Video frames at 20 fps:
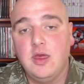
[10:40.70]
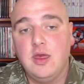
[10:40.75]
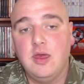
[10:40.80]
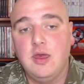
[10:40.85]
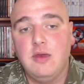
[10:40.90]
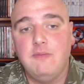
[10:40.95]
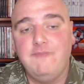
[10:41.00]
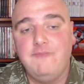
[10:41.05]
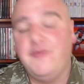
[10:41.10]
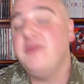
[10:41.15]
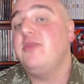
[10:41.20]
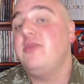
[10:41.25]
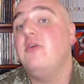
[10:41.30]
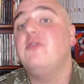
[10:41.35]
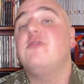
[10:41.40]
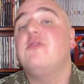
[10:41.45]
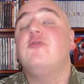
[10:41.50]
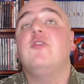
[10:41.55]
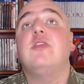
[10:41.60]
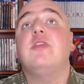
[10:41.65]
But those
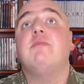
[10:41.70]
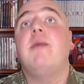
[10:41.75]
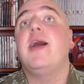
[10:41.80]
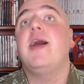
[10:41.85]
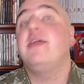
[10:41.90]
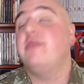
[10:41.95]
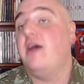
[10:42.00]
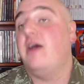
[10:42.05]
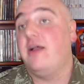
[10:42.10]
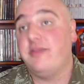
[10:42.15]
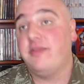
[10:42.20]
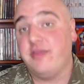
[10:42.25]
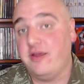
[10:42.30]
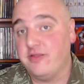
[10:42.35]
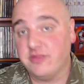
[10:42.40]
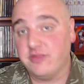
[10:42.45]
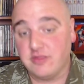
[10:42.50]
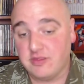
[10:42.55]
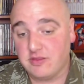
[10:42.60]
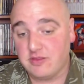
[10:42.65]
are just my thoughts
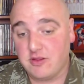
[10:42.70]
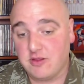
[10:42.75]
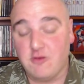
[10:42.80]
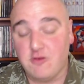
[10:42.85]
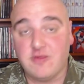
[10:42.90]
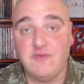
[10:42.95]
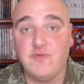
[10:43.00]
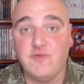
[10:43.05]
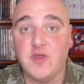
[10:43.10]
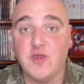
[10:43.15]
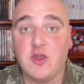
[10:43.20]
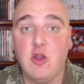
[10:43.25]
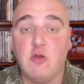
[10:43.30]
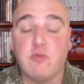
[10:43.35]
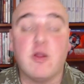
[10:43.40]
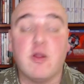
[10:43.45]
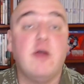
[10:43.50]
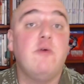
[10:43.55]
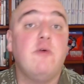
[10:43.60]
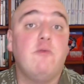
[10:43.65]
on Curse of the
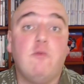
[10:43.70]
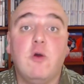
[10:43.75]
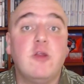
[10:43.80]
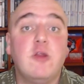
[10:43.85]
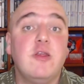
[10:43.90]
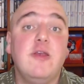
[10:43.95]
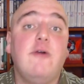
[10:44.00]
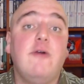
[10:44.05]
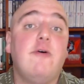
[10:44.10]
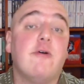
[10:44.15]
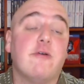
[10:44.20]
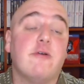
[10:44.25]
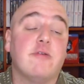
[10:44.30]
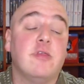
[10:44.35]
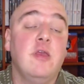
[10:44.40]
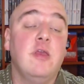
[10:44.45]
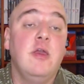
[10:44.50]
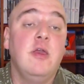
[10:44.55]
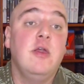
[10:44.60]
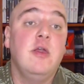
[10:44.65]
Cobra. What are yours?
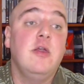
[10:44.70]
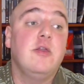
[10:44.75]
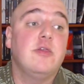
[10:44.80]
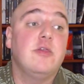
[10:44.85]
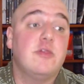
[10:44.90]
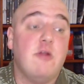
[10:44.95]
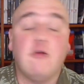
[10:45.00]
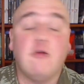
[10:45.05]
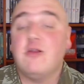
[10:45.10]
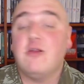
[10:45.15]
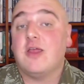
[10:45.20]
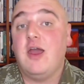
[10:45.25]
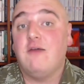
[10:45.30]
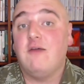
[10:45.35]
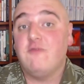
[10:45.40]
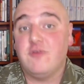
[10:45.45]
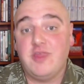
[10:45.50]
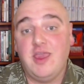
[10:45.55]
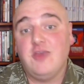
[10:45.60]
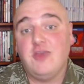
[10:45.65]
Start a
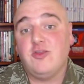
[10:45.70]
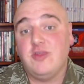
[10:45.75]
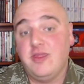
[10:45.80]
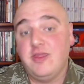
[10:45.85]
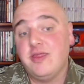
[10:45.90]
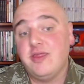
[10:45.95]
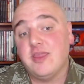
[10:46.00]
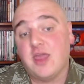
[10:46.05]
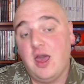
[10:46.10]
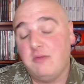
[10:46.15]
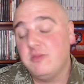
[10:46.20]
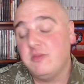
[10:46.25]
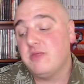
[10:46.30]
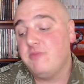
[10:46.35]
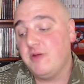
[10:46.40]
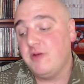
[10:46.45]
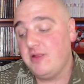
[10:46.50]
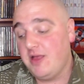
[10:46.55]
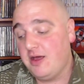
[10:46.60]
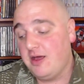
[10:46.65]
conversation in the comments
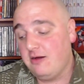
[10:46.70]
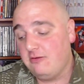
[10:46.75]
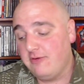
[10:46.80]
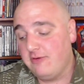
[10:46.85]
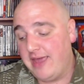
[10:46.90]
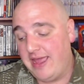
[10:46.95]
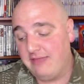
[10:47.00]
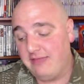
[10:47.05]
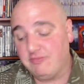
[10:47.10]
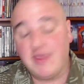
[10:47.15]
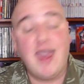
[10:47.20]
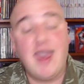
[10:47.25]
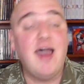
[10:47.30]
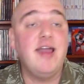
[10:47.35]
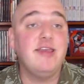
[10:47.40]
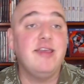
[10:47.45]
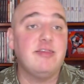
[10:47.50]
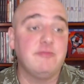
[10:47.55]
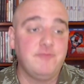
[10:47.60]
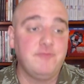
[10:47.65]
below. And
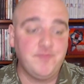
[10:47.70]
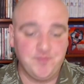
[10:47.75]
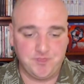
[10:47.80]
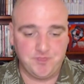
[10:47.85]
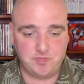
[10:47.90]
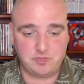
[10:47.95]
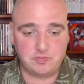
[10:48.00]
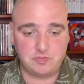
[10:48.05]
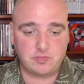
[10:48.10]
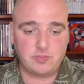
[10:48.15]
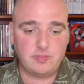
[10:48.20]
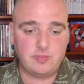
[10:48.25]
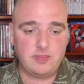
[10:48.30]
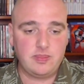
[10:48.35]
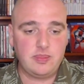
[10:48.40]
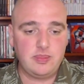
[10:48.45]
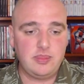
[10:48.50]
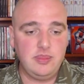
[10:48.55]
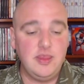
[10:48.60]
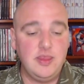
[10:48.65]
guys,
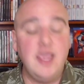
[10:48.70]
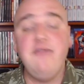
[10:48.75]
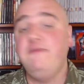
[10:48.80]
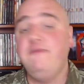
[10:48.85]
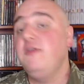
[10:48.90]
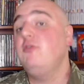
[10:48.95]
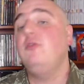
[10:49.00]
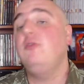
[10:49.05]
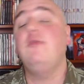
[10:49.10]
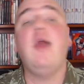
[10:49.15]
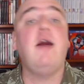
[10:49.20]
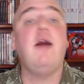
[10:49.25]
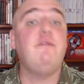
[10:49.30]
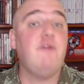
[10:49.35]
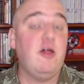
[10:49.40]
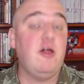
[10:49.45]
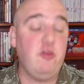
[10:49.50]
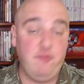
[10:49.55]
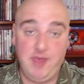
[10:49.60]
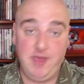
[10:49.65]
if you do not
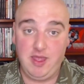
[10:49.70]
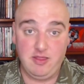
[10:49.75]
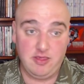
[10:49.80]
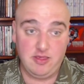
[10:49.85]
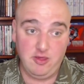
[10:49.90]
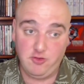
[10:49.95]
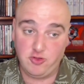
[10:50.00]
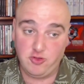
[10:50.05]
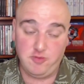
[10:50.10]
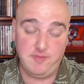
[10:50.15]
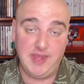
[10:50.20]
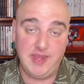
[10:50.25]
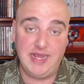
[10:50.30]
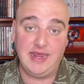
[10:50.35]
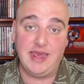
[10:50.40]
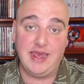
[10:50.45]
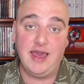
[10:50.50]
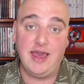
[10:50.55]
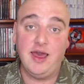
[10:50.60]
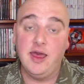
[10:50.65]
follow me on social
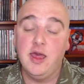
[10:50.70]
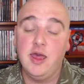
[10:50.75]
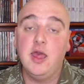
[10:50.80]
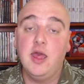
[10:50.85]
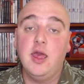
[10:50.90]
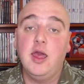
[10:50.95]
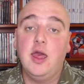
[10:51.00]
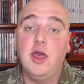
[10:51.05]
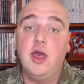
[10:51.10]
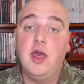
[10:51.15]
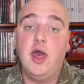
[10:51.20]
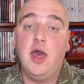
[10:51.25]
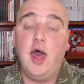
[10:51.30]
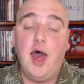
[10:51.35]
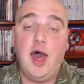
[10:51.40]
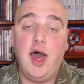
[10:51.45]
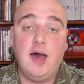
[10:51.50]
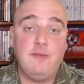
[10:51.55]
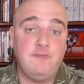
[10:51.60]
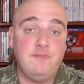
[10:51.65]
media,
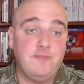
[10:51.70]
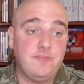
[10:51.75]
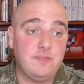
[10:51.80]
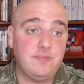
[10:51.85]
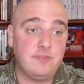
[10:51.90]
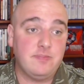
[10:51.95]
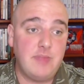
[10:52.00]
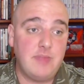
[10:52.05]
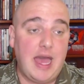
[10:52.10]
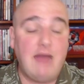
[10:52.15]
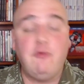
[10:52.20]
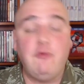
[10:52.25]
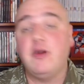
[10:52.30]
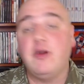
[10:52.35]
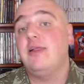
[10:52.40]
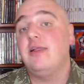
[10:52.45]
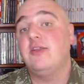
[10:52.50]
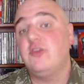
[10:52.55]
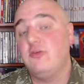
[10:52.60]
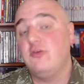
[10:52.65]
I want to
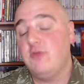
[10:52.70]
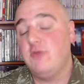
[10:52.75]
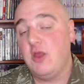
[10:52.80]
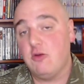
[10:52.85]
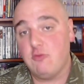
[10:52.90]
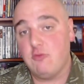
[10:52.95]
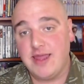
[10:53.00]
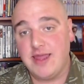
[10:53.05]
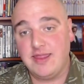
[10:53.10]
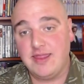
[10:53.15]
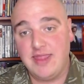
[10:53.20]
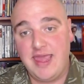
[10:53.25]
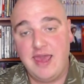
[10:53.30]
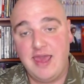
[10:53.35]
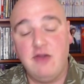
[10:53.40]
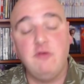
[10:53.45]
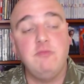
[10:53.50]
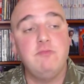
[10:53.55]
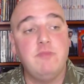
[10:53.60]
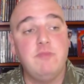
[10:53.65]
let you know right
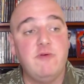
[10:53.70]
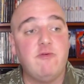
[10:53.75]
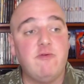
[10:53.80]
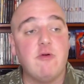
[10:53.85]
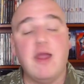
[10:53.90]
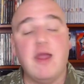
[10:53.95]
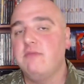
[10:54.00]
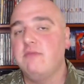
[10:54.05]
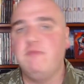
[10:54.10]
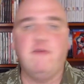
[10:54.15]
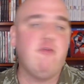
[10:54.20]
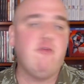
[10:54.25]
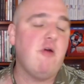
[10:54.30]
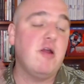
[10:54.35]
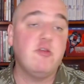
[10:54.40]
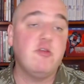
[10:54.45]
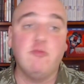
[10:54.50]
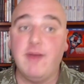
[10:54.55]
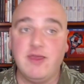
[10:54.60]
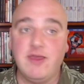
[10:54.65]
now, before I
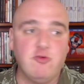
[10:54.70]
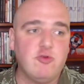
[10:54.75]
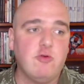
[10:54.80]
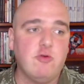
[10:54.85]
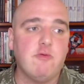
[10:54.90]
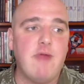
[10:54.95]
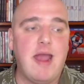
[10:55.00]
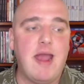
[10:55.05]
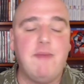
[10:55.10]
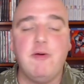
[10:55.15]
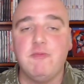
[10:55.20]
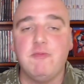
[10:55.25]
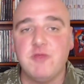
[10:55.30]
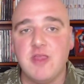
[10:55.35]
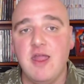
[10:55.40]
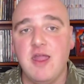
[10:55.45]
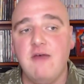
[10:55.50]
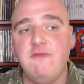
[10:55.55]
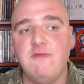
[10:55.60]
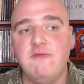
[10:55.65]
do my usual wrap-up
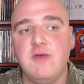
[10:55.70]
stuff,